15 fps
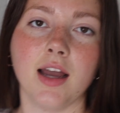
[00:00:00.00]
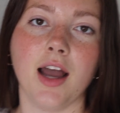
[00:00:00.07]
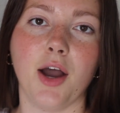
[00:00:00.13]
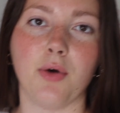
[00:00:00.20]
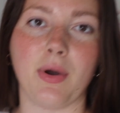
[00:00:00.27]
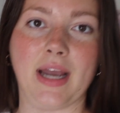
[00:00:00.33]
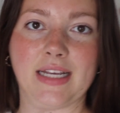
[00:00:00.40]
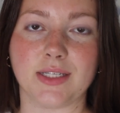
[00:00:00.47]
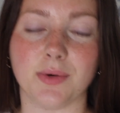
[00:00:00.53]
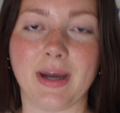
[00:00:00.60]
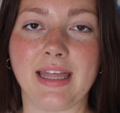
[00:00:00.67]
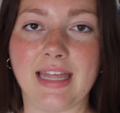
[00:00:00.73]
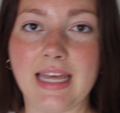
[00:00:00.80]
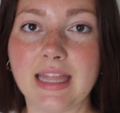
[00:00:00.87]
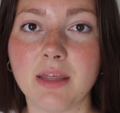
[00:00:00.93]
Okay, so I
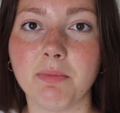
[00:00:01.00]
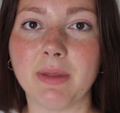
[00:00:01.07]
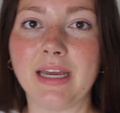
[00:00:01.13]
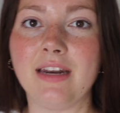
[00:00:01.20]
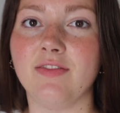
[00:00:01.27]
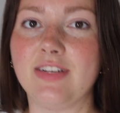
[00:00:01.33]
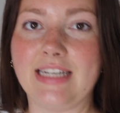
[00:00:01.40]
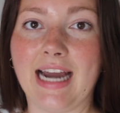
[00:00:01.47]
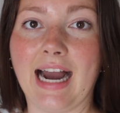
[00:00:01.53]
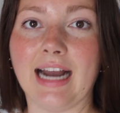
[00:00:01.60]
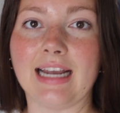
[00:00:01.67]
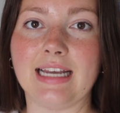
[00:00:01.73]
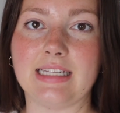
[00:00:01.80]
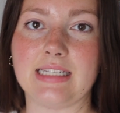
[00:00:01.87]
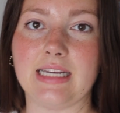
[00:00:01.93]
think the plan of
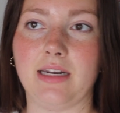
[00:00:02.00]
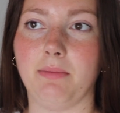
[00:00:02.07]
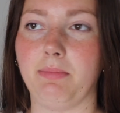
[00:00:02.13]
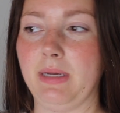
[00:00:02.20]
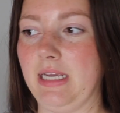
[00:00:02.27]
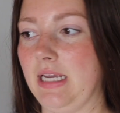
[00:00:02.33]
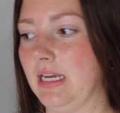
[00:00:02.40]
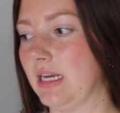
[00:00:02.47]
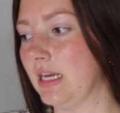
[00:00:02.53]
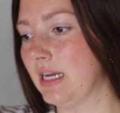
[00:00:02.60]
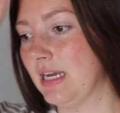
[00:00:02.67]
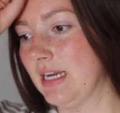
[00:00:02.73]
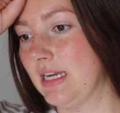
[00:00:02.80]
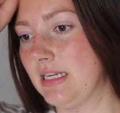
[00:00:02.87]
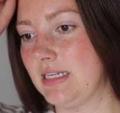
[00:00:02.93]
attack is going to be
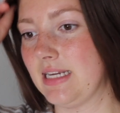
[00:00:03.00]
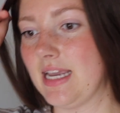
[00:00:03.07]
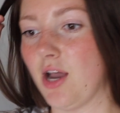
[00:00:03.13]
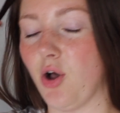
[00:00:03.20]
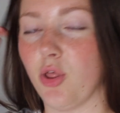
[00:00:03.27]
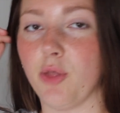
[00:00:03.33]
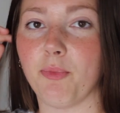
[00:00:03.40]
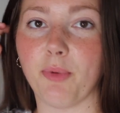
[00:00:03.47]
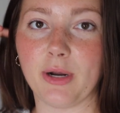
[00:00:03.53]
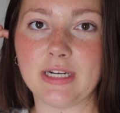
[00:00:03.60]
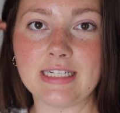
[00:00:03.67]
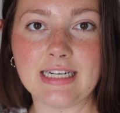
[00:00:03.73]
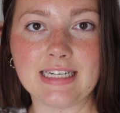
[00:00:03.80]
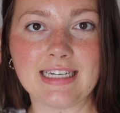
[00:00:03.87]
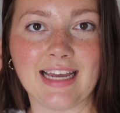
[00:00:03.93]
to get all the
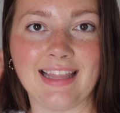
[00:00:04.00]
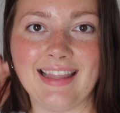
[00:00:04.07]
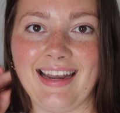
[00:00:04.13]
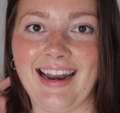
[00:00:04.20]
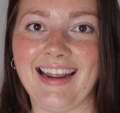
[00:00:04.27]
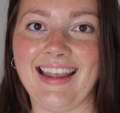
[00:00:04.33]
printing done that I